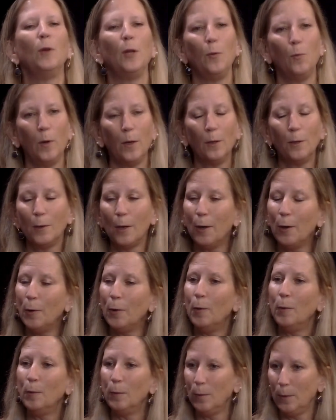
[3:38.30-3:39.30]
We will
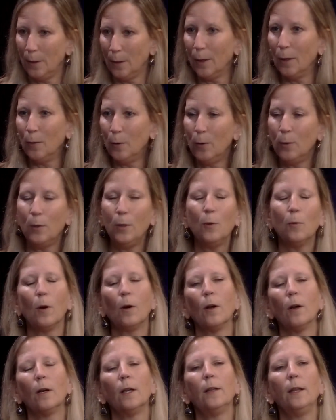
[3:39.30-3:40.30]
know, who you
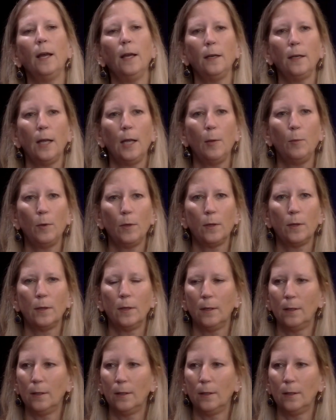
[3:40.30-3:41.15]
are. And that came with...